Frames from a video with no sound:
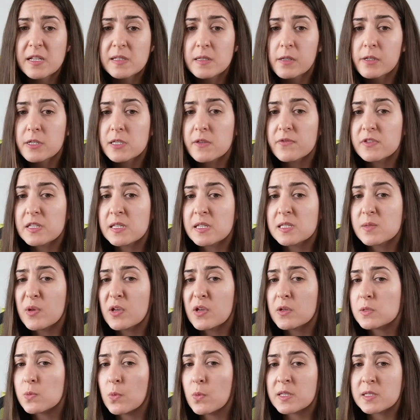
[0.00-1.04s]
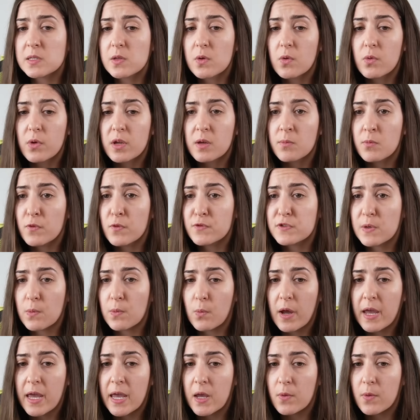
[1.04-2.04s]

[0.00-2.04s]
lots of sense because once the queen moves away,